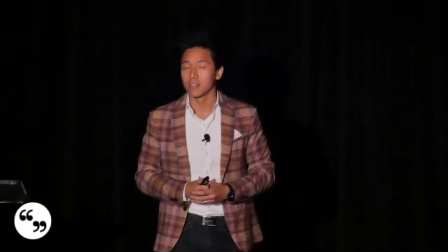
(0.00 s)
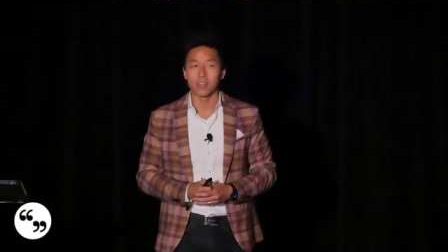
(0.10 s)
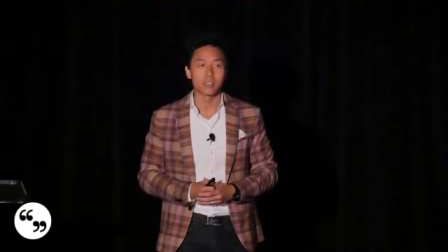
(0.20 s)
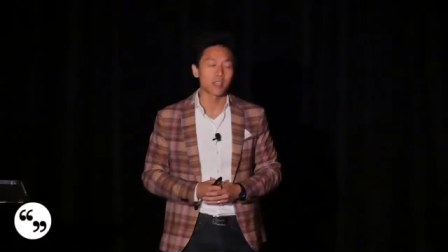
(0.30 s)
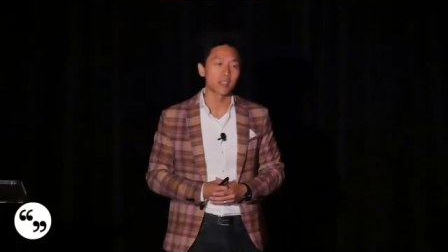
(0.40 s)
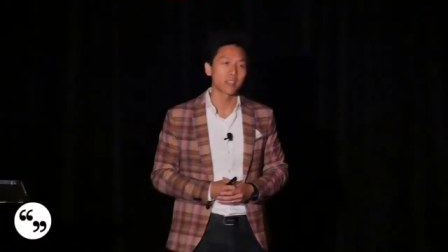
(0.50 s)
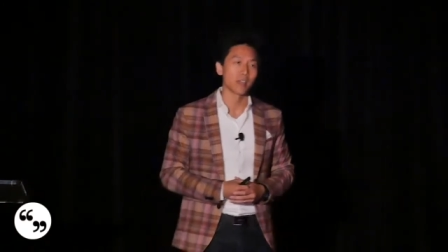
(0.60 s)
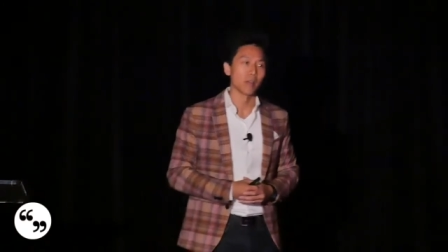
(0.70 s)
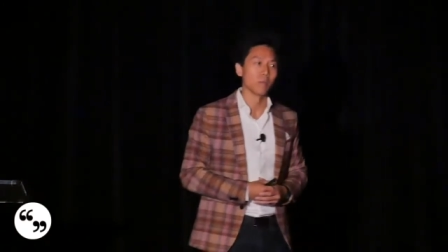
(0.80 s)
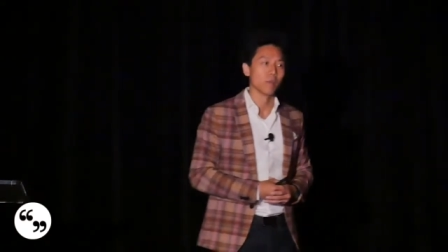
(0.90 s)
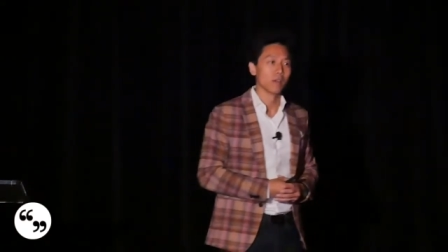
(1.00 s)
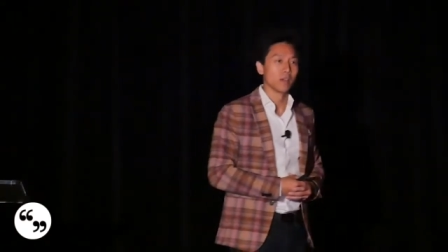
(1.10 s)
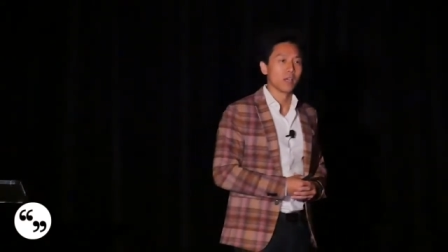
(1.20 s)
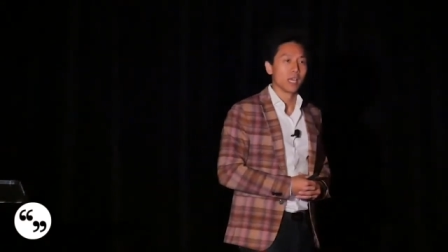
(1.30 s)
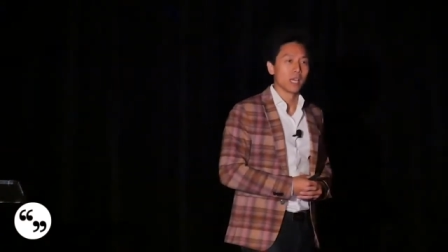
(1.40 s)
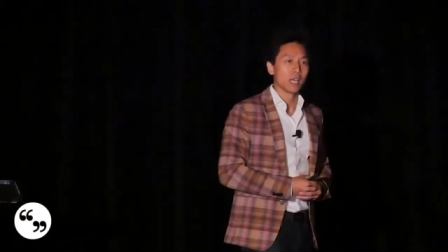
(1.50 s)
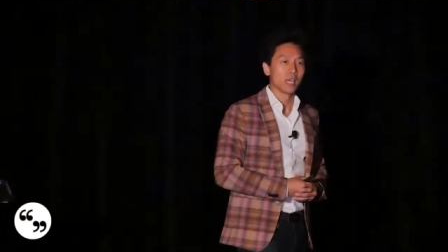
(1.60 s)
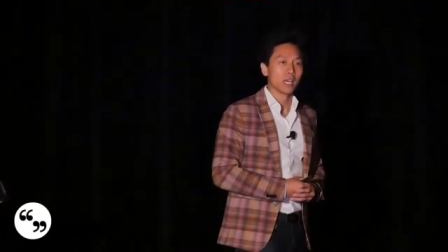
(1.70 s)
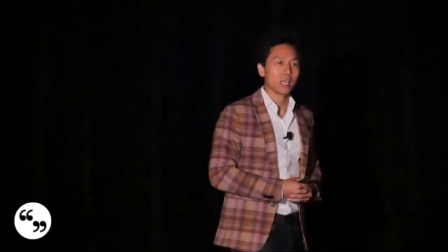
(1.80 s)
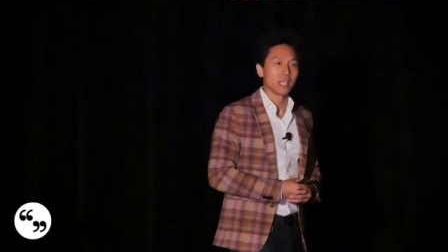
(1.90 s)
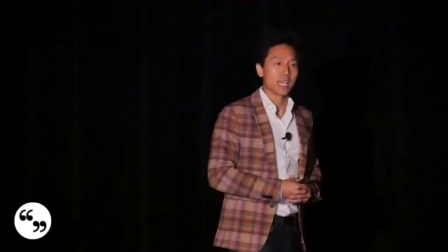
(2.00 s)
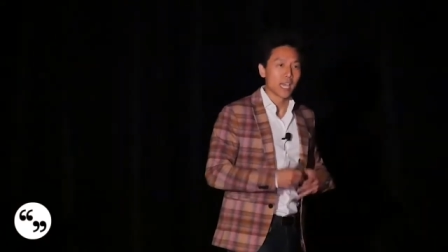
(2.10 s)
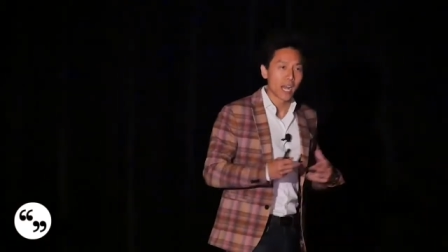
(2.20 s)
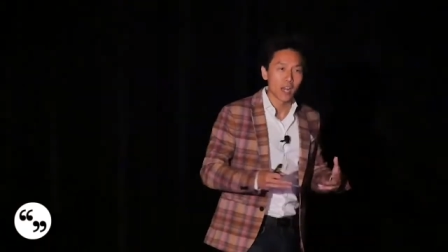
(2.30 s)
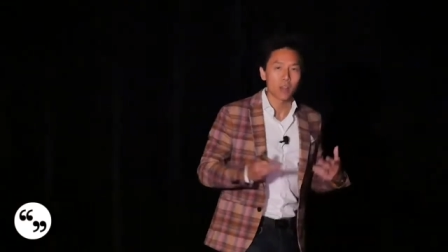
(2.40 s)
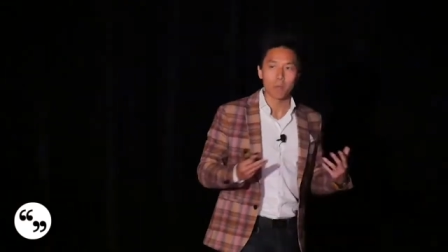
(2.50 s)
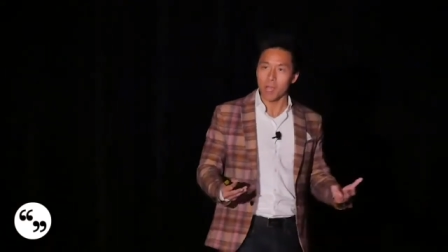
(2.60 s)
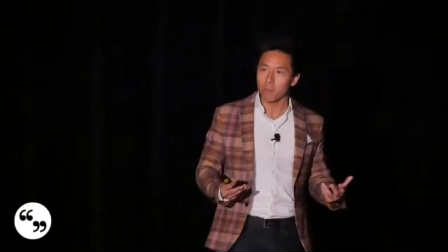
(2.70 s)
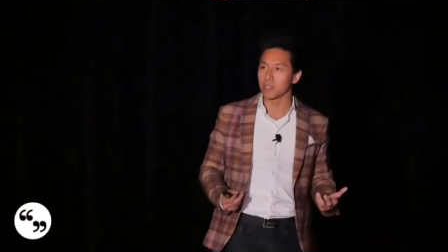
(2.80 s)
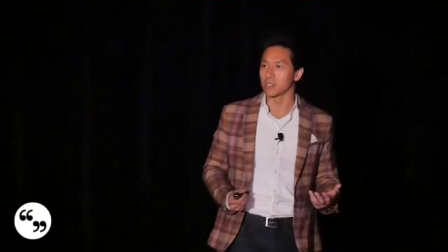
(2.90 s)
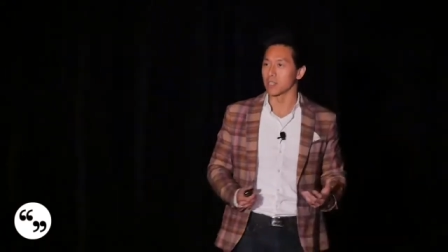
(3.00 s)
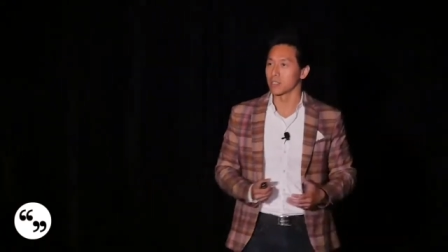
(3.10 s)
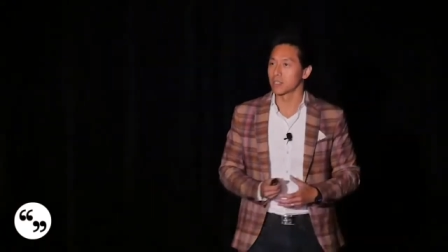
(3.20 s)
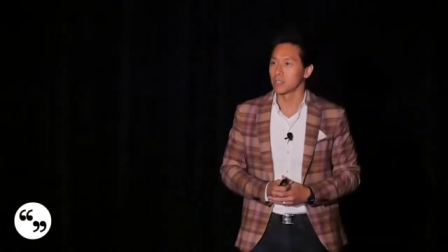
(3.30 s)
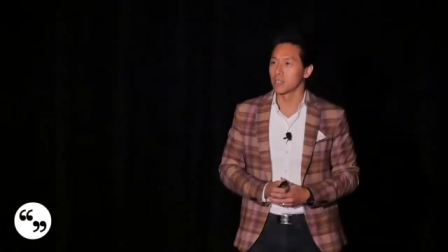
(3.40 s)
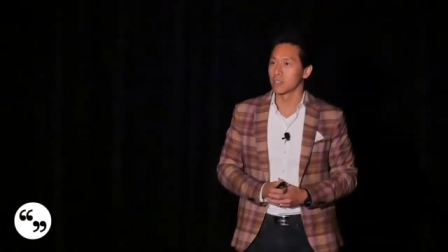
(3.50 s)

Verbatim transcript: And I said to him, then get out of the bike business.